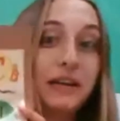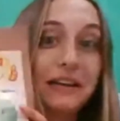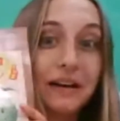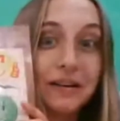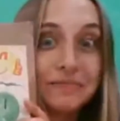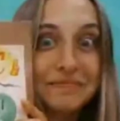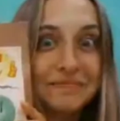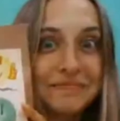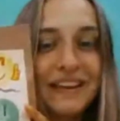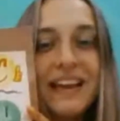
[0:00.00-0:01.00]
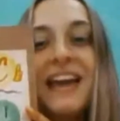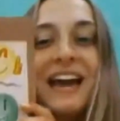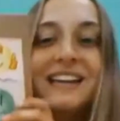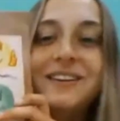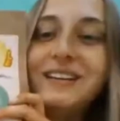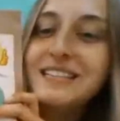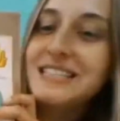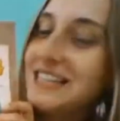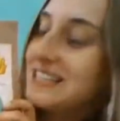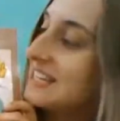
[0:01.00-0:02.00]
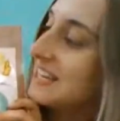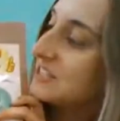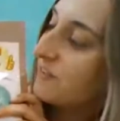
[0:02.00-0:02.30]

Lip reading: here, and you can see it says